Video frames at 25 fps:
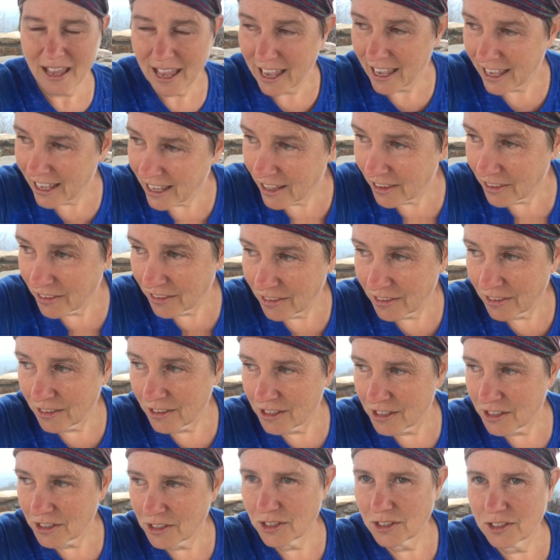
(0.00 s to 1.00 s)
And
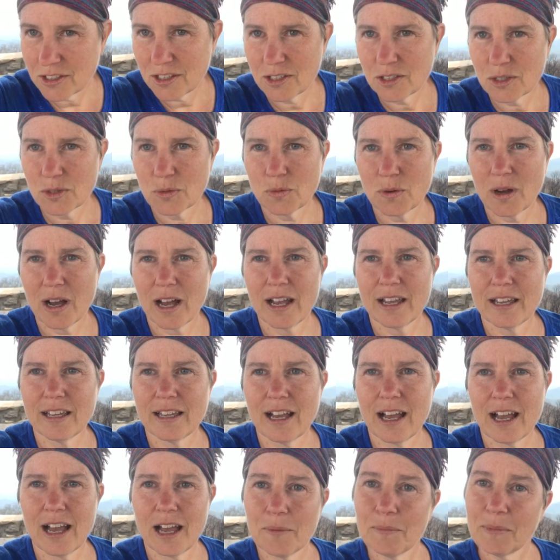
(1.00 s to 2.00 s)
this is why
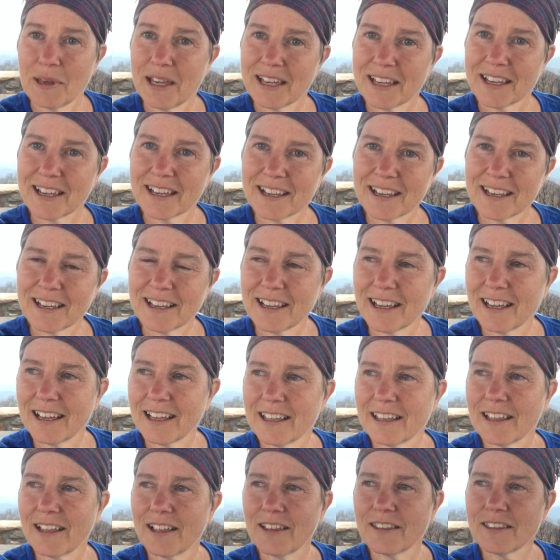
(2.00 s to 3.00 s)
I make
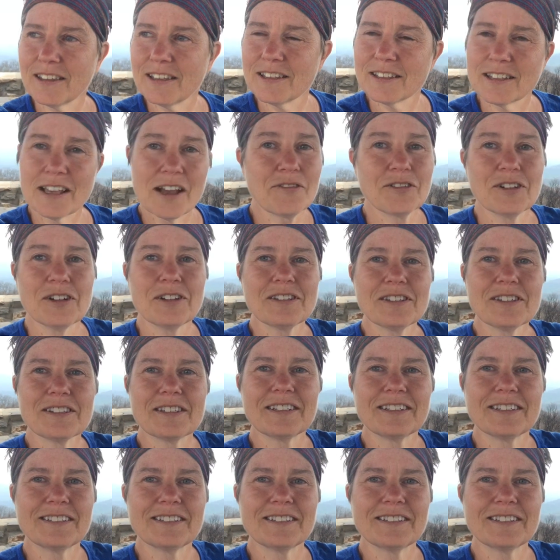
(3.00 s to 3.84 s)
these efforts.